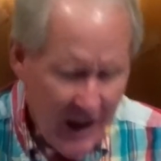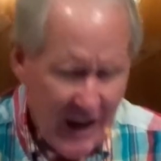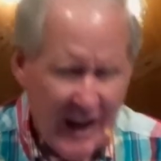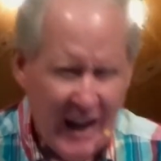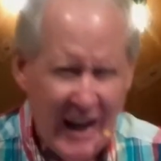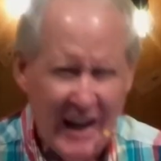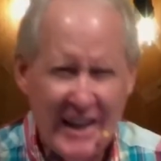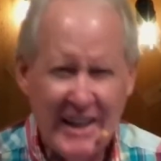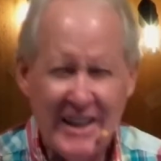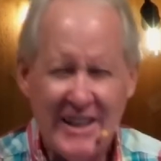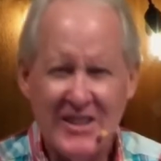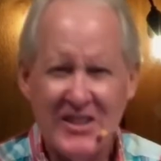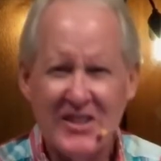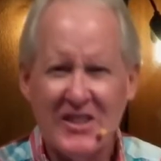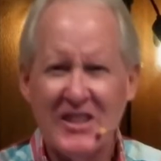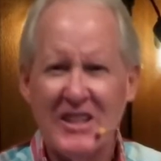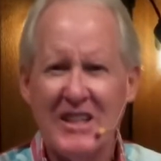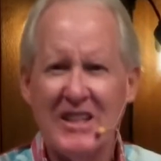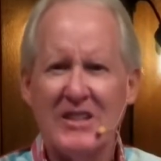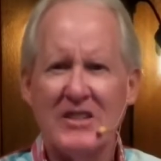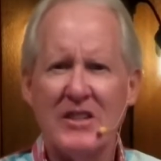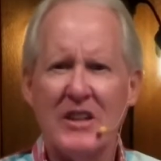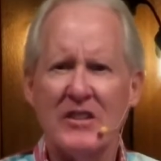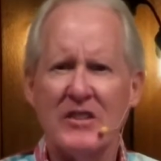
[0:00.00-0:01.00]
And he
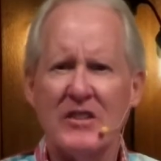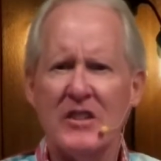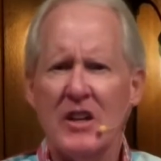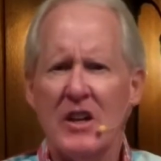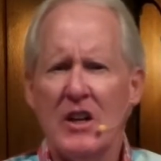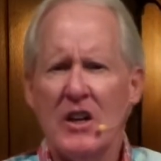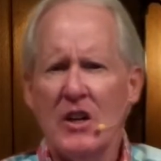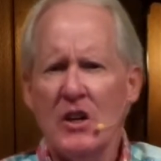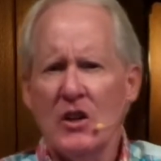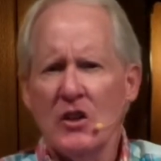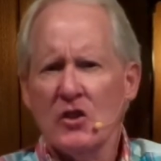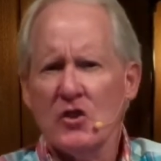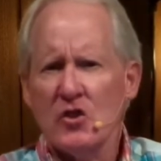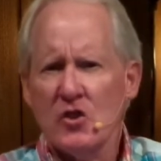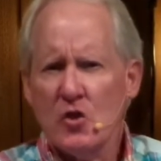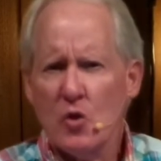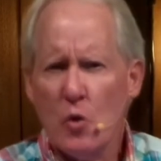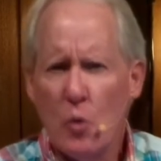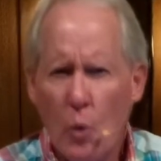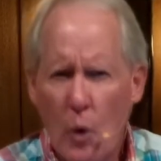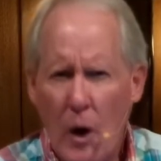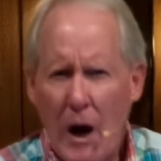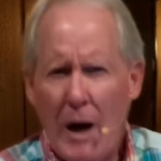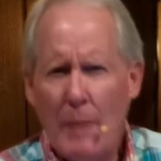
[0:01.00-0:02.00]
sees us
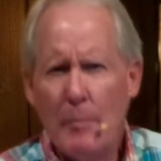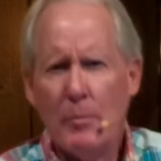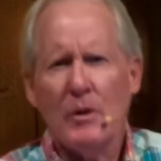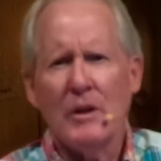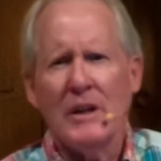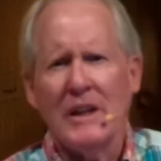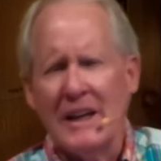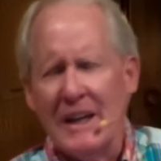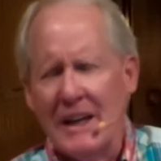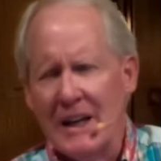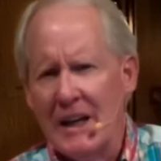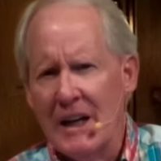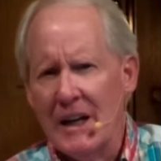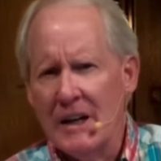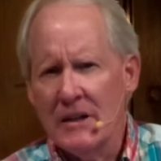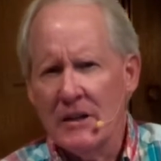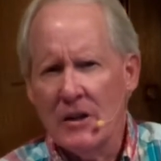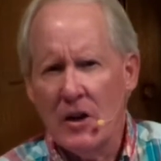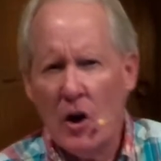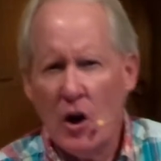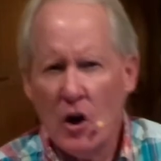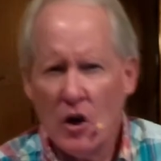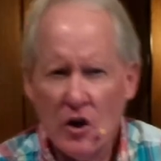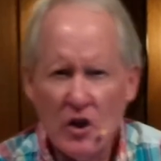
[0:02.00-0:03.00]
squabbling and
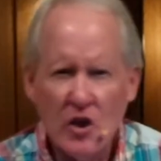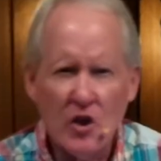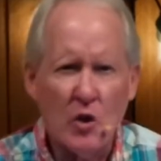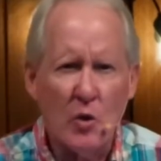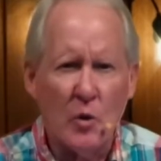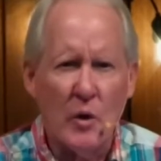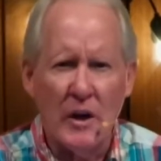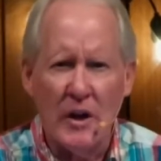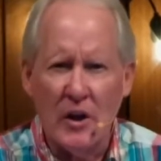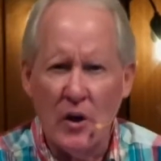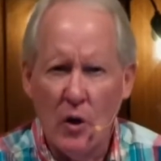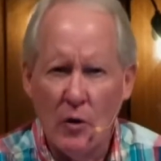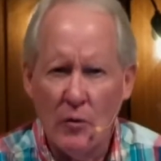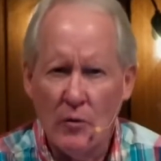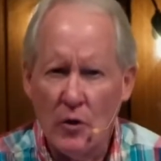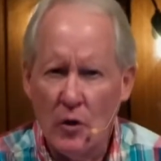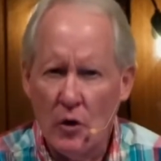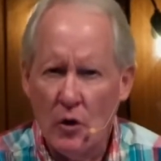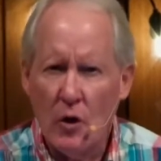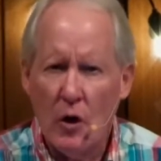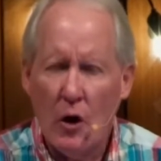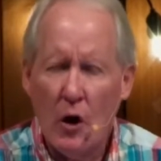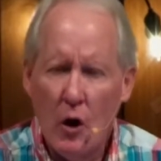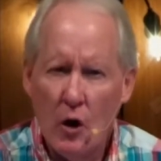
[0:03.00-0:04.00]
arguing
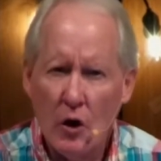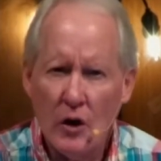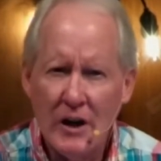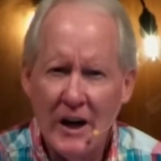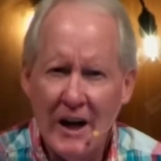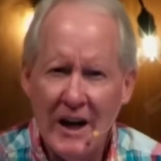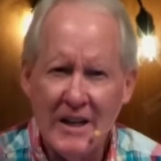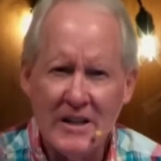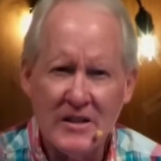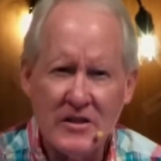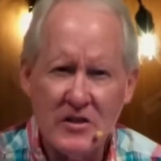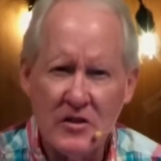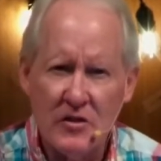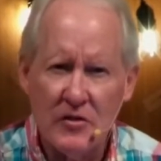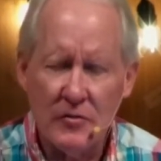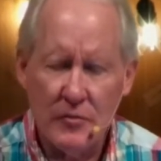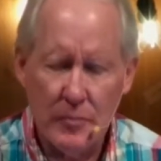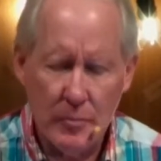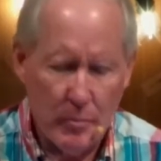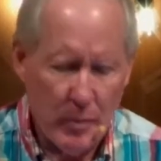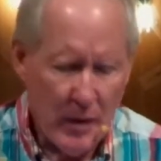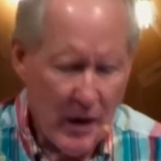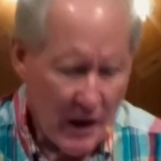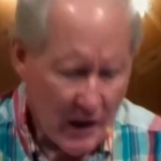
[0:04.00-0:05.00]
over all kinds
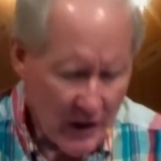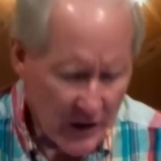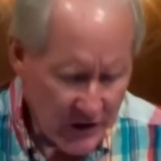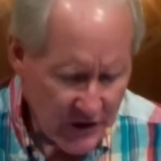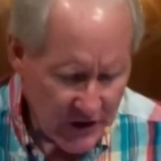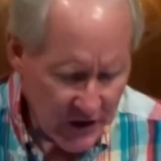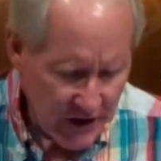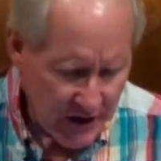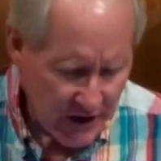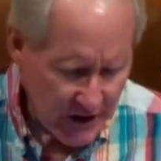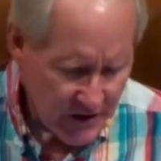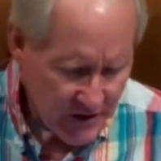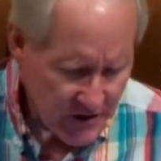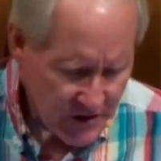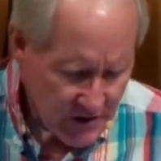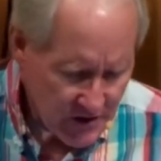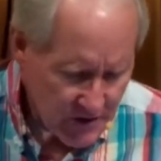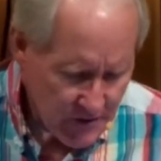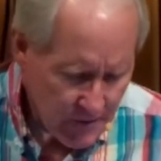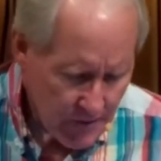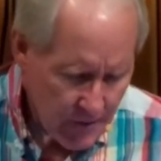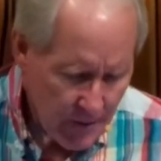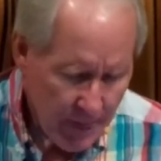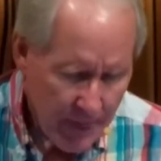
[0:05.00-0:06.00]
of politics.
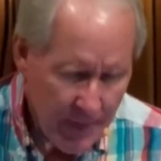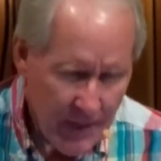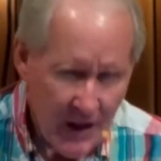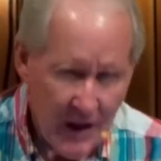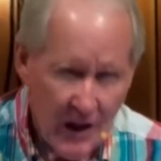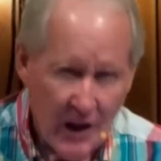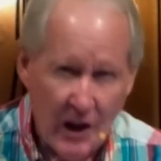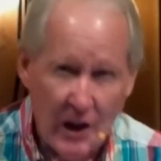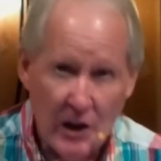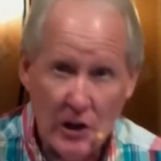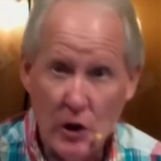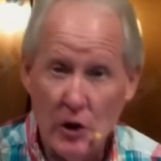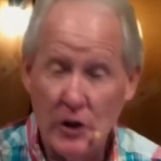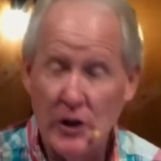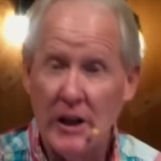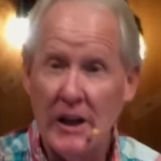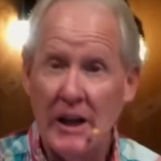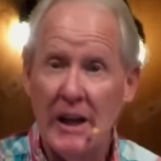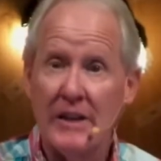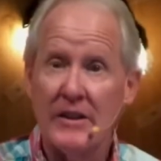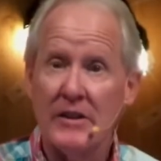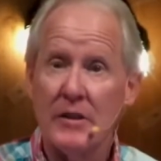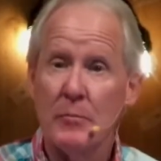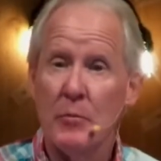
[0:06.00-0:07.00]
Looking
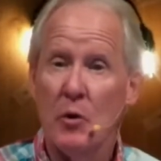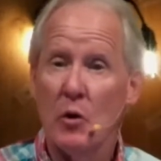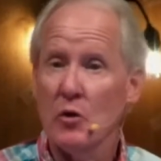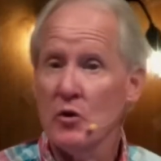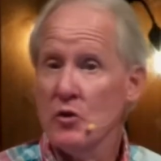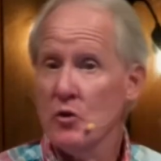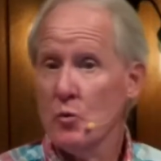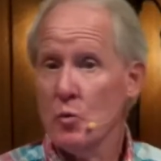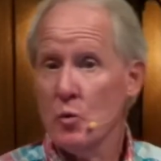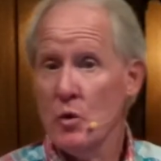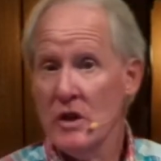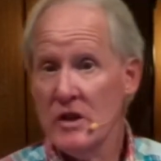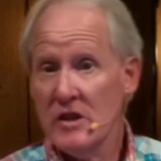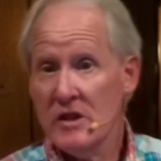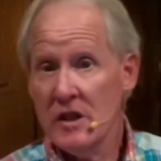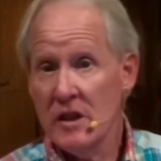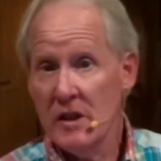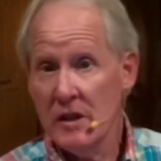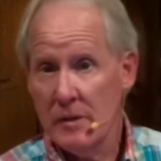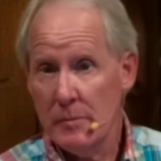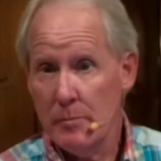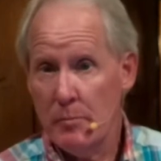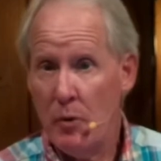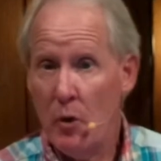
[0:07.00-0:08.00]
at the most
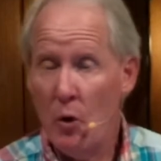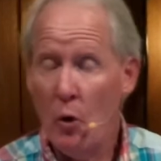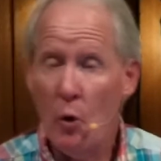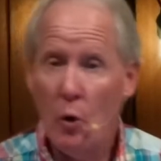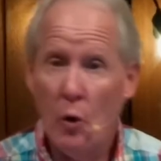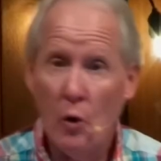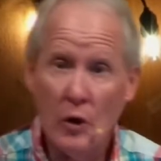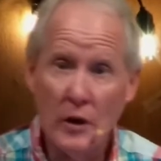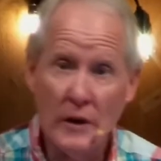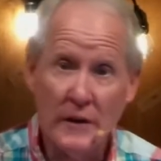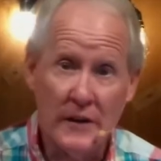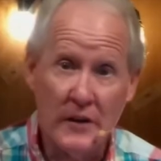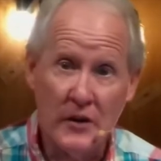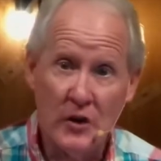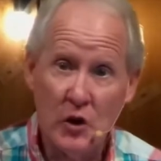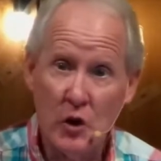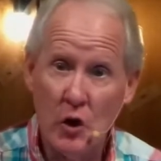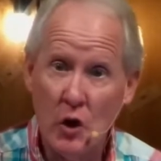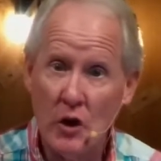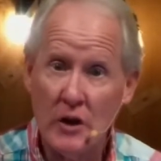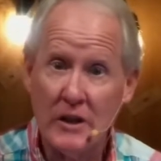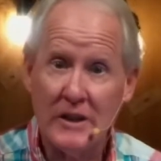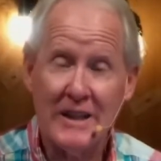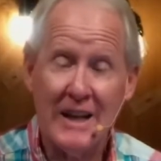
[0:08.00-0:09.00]
recent poll in the New
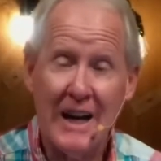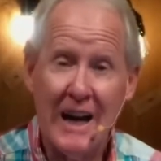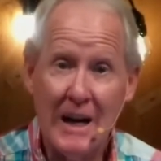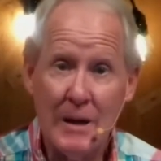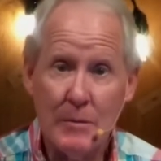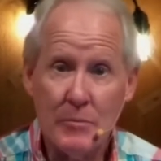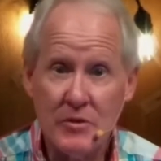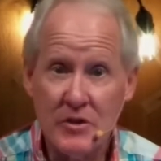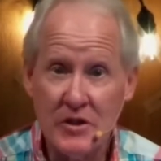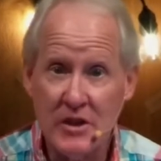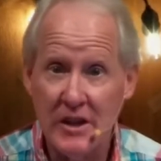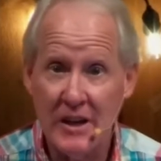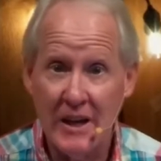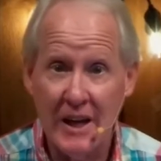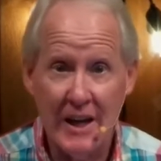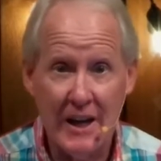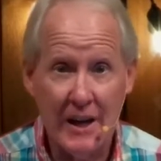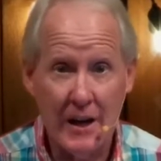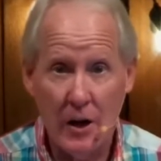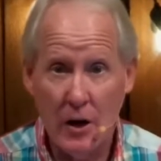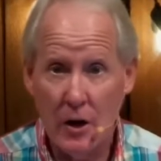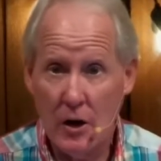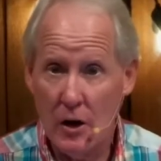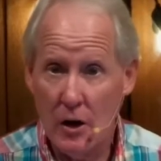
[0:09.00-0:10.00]
York Times today,
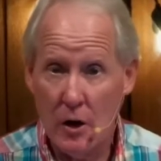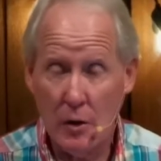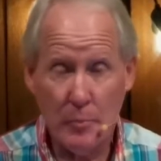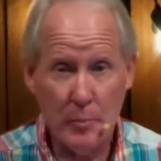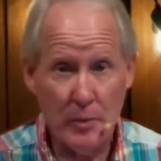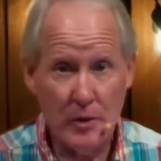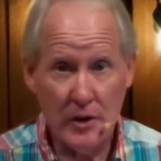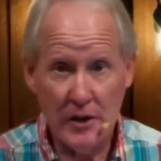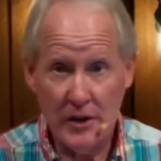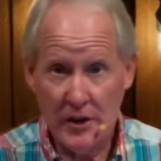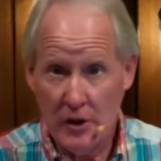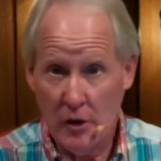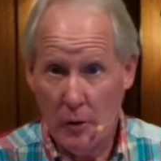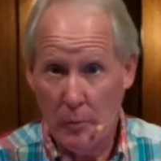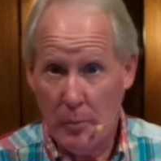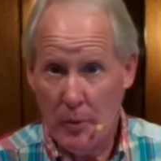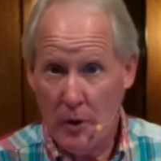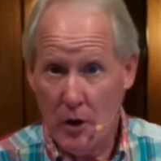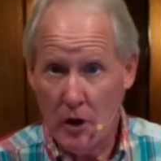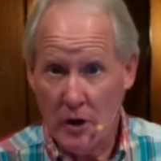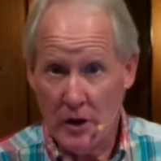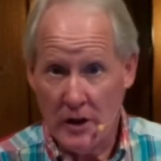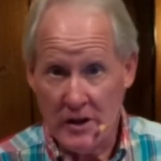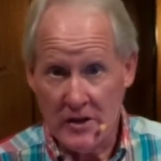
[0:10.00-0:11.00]
our political
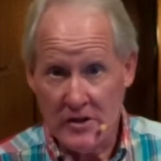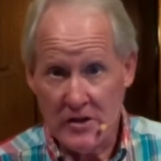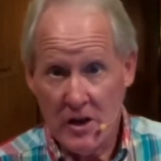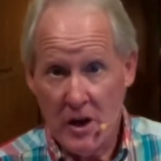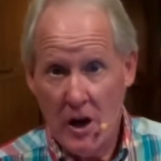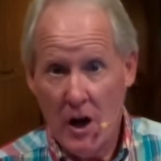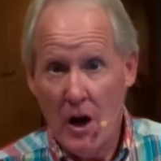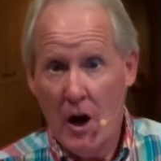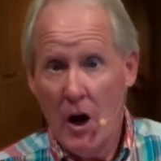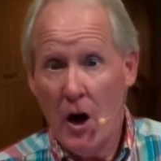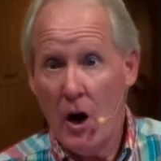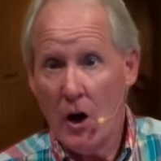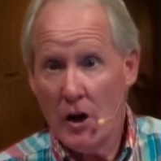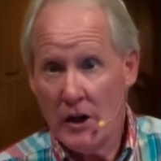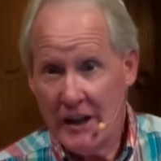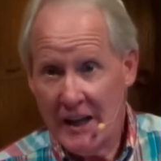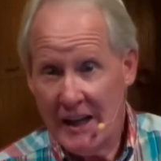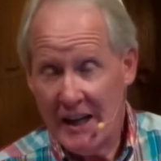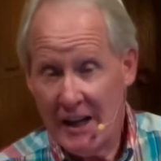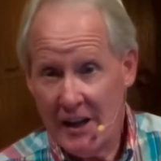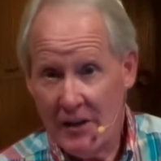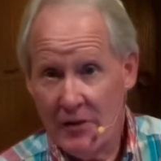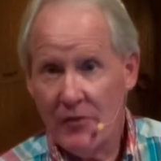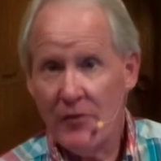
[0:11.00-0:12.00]
parties are
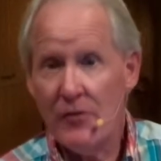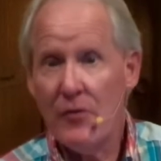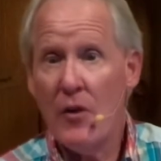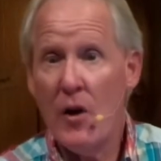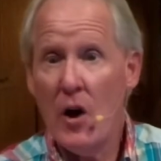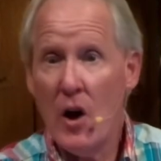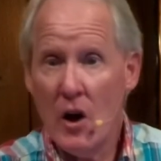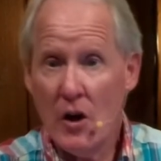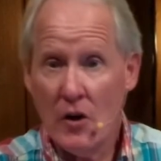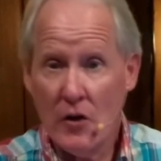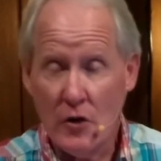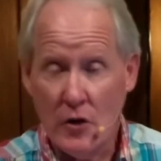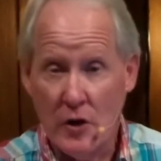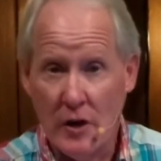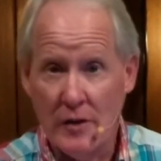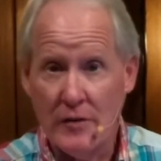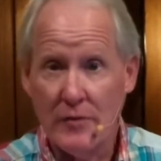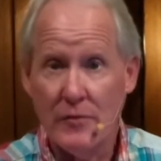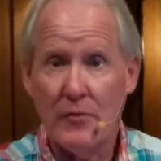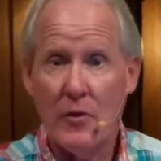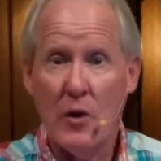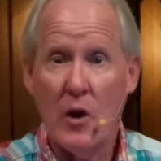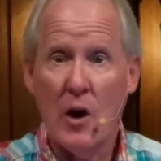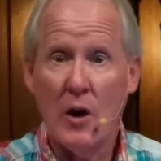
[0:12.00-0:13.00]
getting farther and
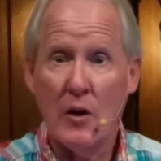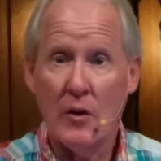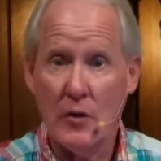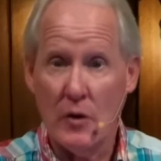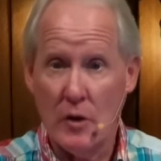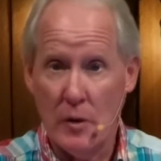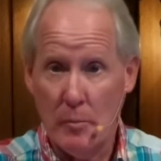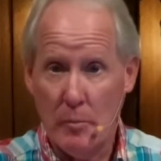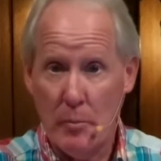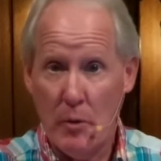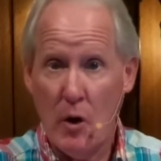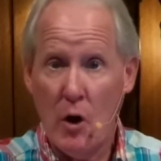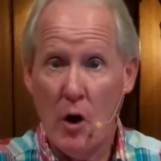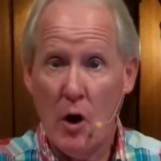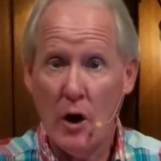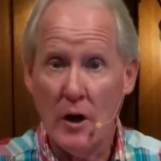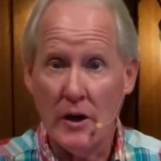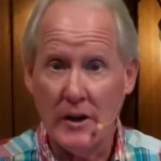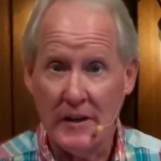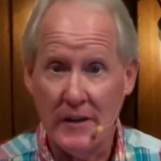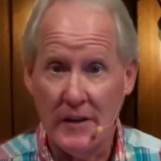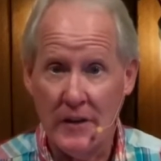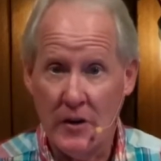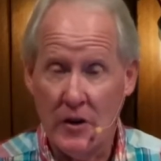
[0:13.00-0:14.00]
farther
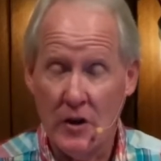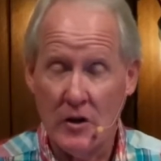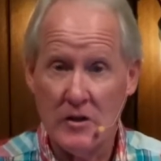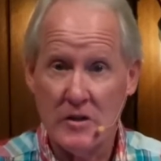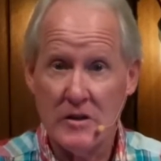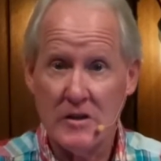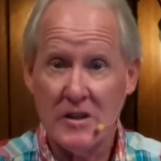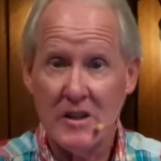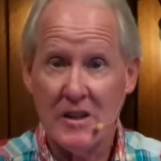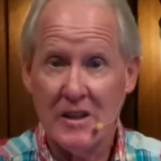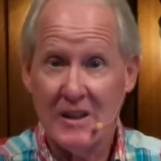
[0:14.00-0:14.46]
apart, and there is